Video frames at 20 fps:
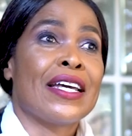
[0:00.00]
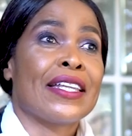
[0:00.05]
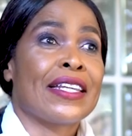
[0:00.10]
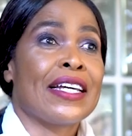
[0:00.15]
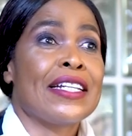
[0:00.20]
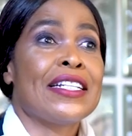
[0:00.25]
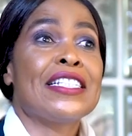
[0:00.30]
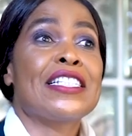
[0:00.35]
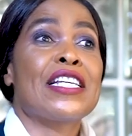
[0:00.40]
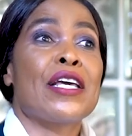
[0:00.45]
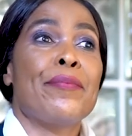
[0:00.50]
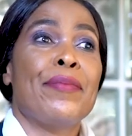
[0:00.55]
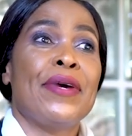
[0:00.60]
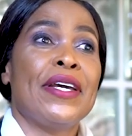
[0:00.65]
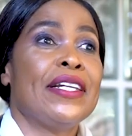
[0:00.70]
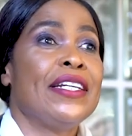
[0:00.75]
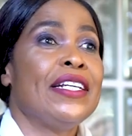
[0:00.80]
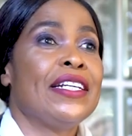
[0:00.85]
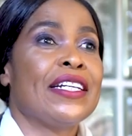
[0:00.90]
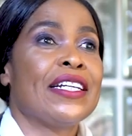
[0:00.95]
that is
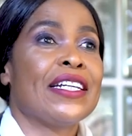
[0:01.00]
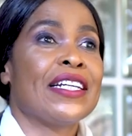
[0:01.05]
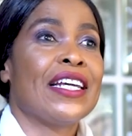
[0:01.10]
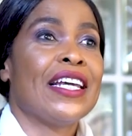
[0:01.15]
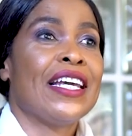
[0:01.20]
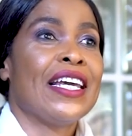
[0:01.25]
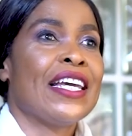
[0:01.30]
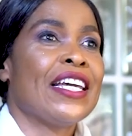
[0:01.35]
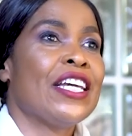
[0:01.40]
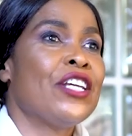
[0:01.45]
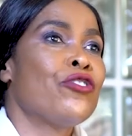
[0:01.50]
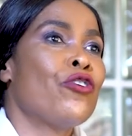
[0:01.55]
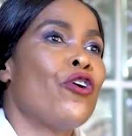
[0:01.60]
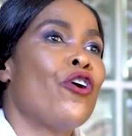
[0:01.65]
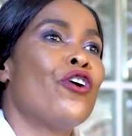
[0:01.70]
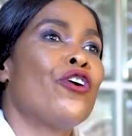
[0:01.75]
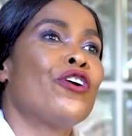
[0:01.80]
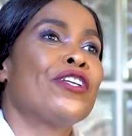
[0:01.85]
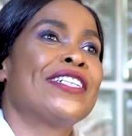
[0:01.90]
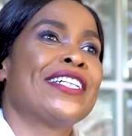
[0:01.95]
happening in
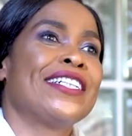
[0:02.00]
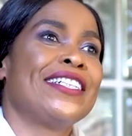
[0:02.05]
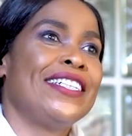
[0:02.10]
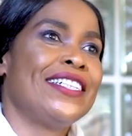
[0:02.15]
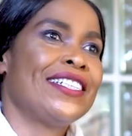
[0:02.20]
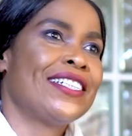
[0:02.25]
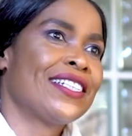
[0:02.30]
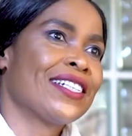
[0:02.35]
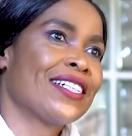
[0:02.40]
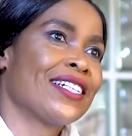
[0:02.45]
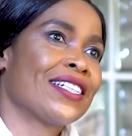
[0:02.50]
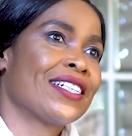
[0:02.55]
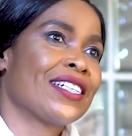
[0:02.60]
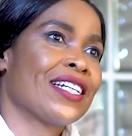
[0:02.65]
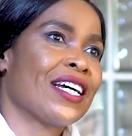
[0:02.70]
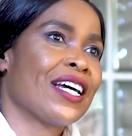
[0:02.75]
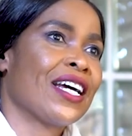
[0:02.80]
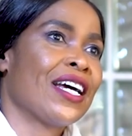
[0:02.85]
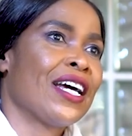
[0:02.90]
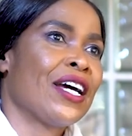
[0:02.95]
all the districts.
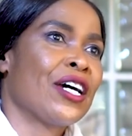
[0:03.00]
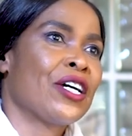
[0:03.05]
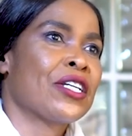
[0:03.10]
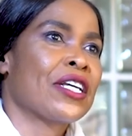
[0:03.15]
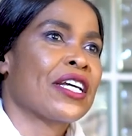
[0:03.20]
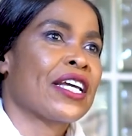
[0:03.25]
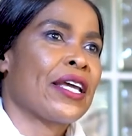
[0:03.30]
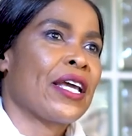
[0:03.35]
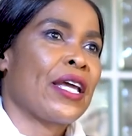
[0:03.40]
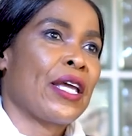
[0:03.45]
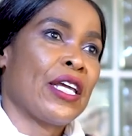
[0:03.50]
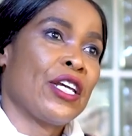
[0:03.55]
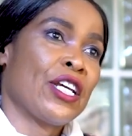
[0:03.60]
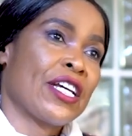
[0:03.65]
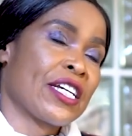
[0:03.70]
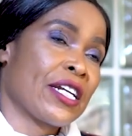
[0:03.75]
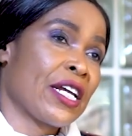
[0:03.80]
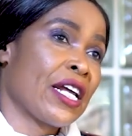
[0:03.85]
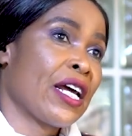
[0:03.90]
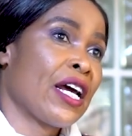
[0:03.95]

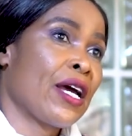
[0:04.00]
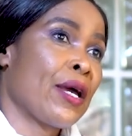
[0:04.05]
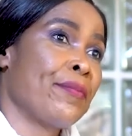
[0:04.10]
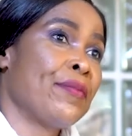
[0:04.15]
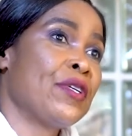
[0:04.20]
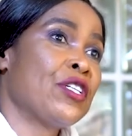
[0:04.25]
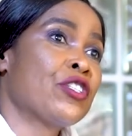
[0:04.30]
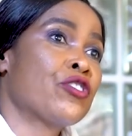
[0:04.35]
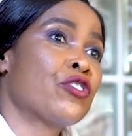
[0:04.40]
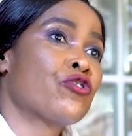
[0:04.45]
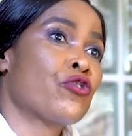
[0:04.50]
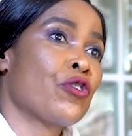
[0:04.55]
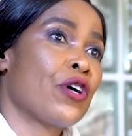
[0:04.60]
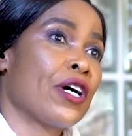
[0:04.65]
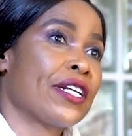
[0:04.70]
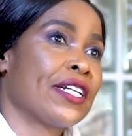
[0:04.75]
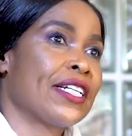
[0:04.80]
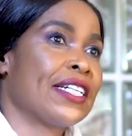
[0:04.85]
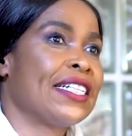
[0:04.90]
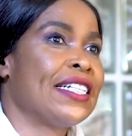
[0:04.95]
I'm in
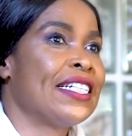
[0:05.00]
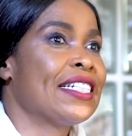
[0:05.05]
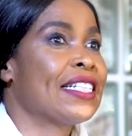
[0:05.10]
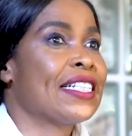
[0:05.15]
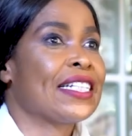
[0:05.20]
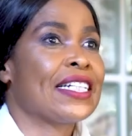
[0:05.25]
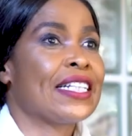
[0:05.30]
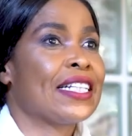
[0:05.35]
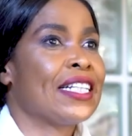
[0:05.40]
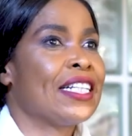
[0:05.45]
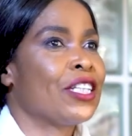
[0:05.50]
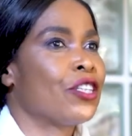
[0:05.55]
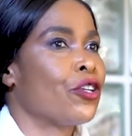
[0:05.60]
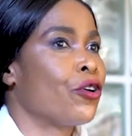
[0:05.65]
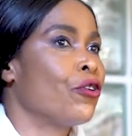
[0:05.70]
Tshwane district, the